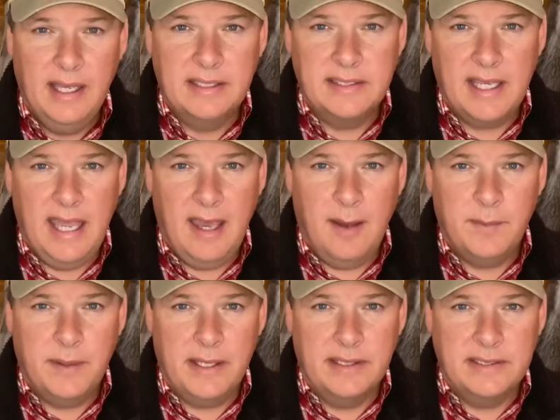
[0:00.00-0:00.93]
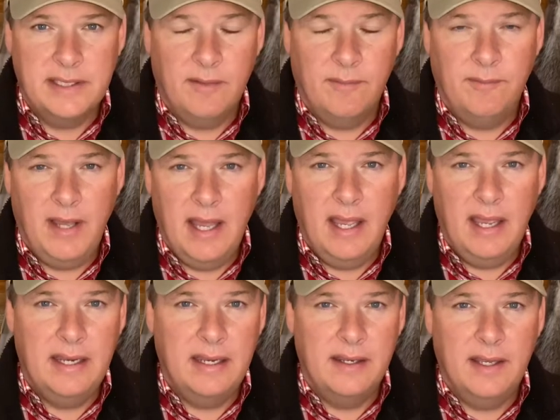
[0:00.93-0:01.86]
the cowpeas. It'll
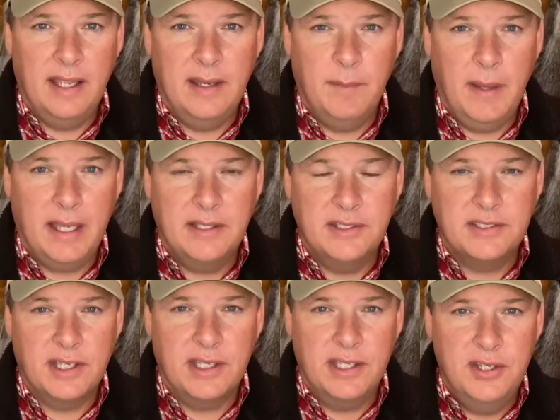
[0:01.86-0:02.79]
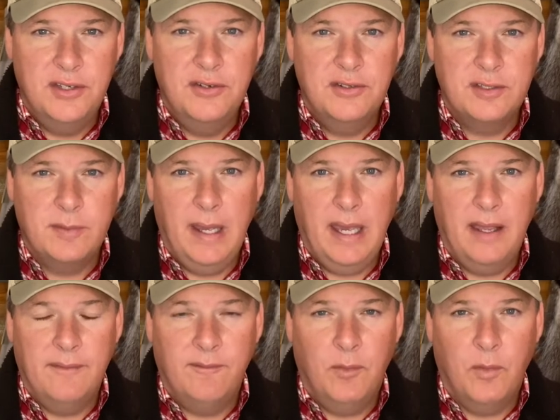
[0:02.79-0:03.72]
vine and make just a huge
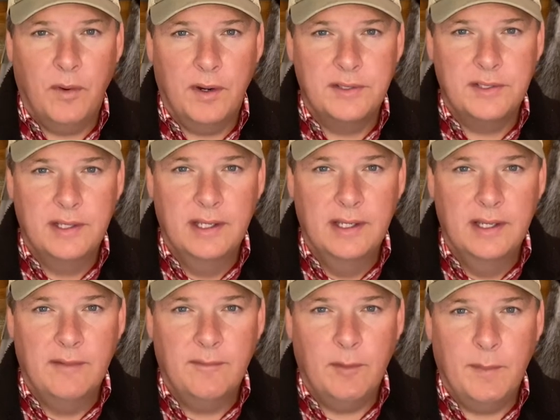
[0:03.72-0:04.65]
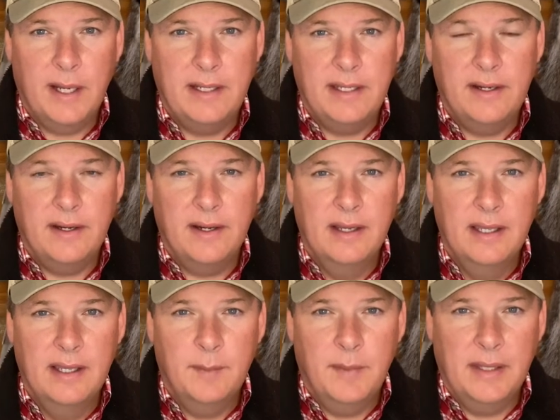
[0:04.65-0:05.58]
amount of forage for my deer.
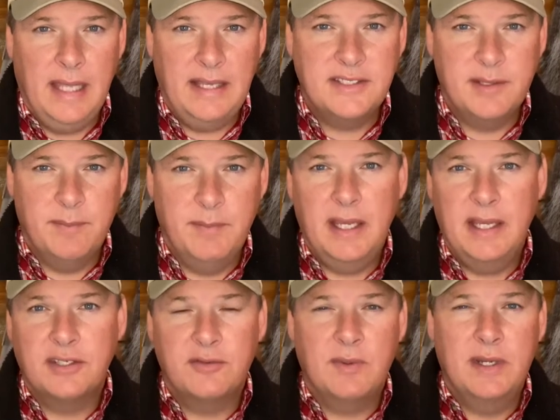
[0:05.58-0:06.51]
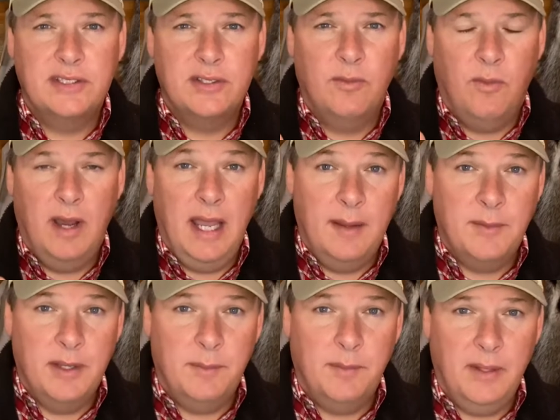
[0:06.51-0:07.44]
But that's the biggest reason why I'm
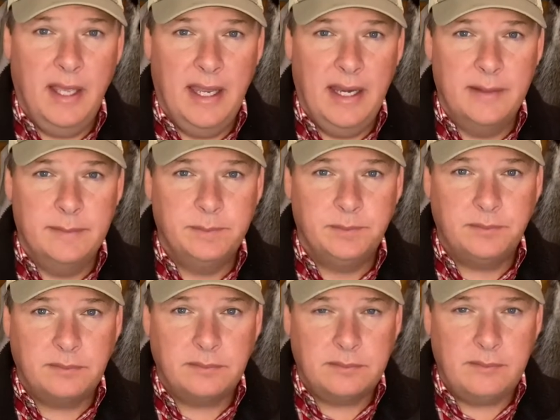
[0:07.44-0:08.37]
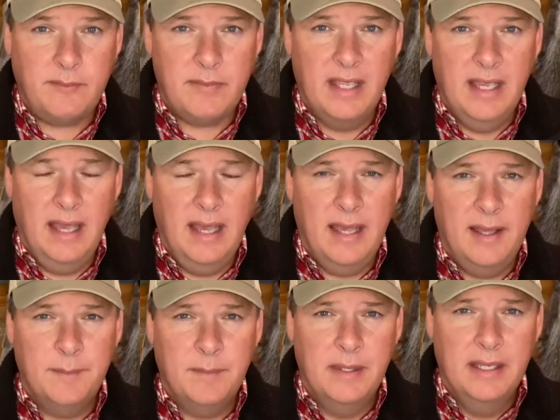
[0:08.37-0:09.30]
gonna plant
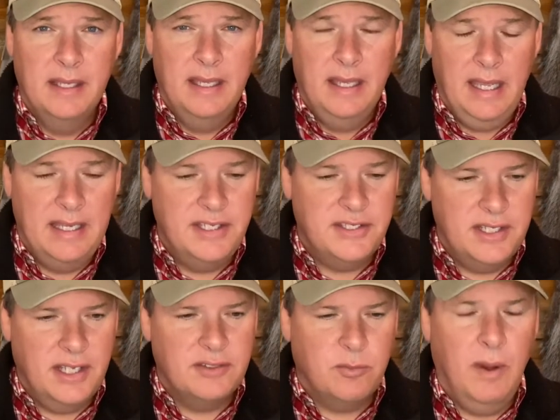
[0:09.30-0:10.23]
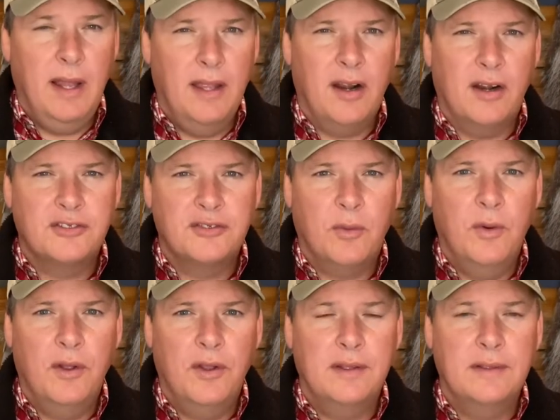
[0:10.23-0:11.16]
it. It just does well in our
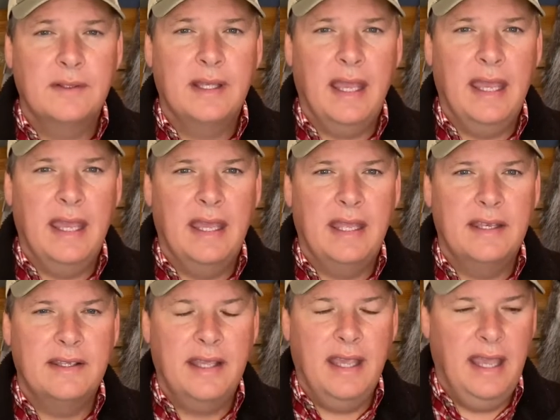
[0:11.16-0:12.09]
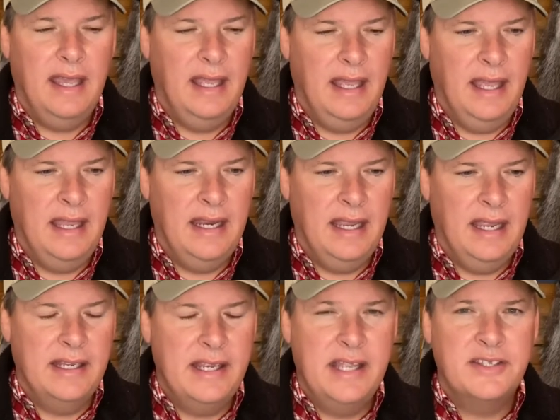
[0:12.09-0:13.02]
soil, and
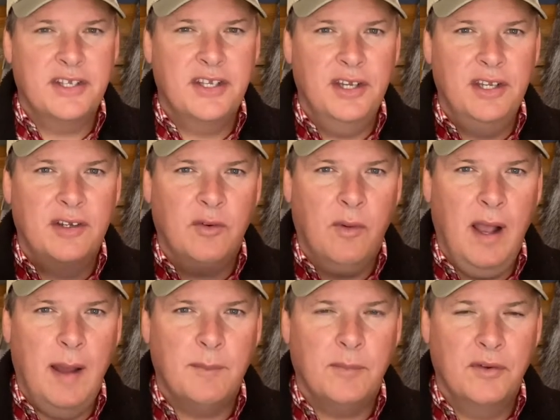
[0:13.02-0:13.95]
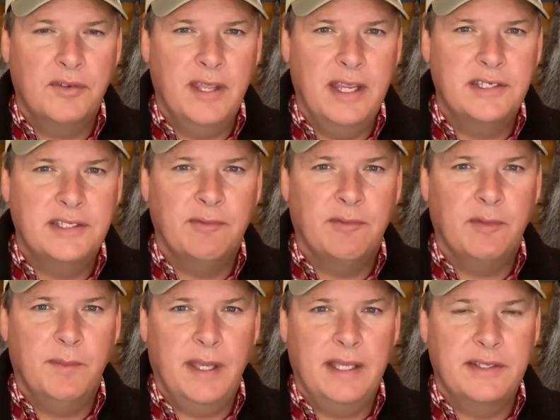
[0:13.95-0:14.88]
it's a good crop rotation for
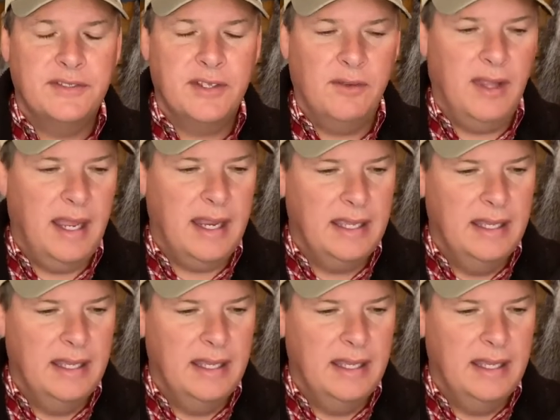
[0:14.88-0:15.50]
me. So like,